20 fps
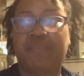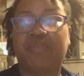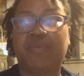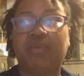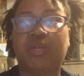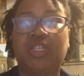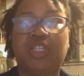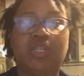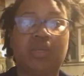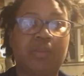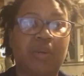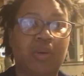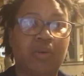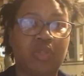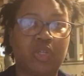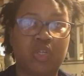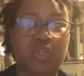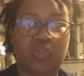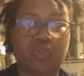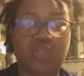information
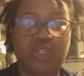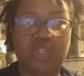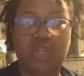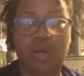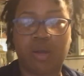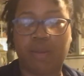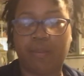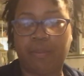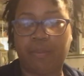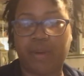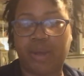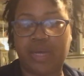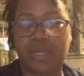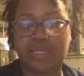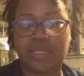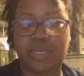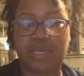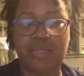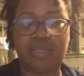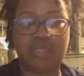about the green card
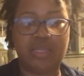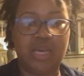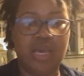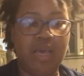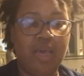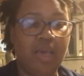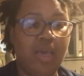process,